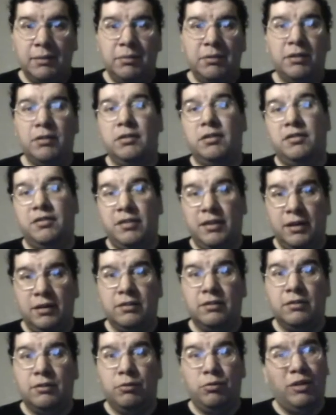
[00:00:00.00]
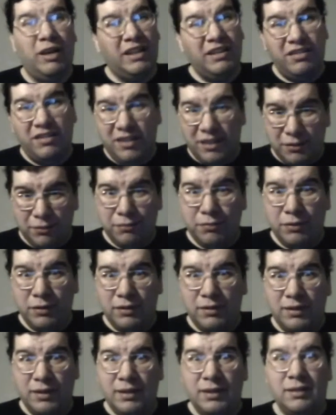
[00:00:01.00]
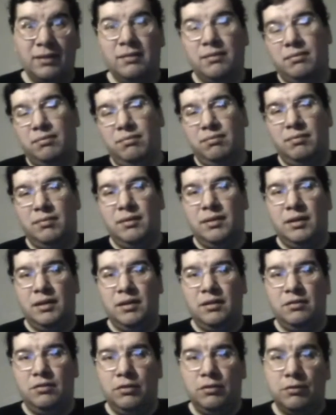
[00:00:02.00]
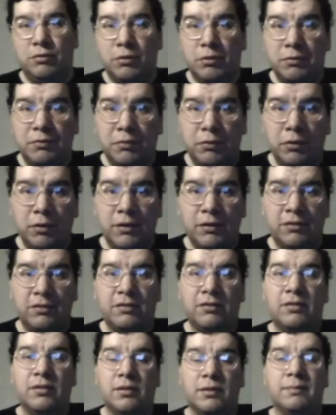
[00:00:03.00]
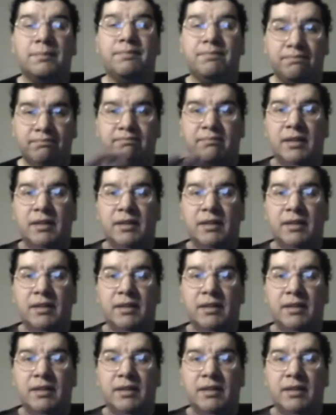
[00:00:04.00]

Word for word: even though he sounds quite different than his usual voice um,